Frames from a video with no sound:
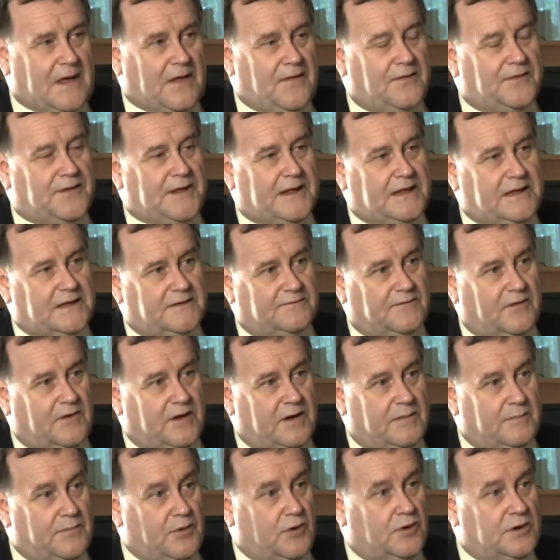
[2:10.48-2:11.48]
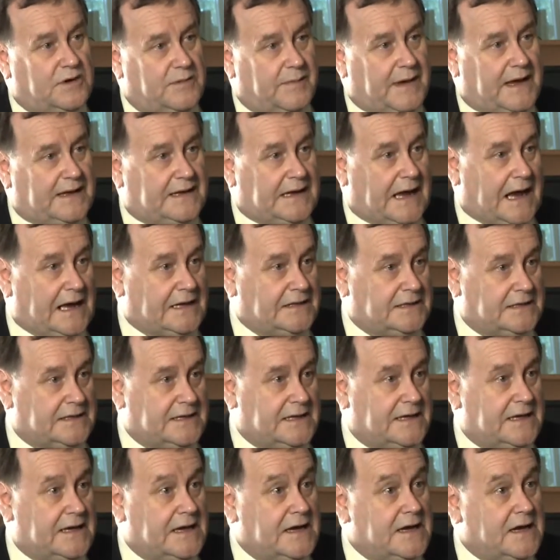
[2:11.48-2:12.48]
The other thing that's very important about
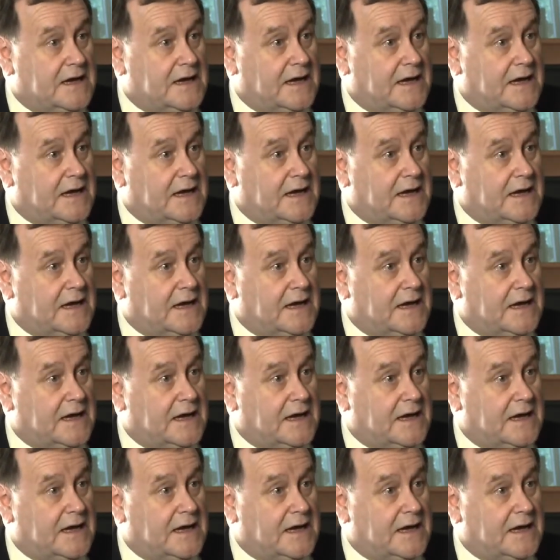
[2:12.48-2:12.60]
Uglii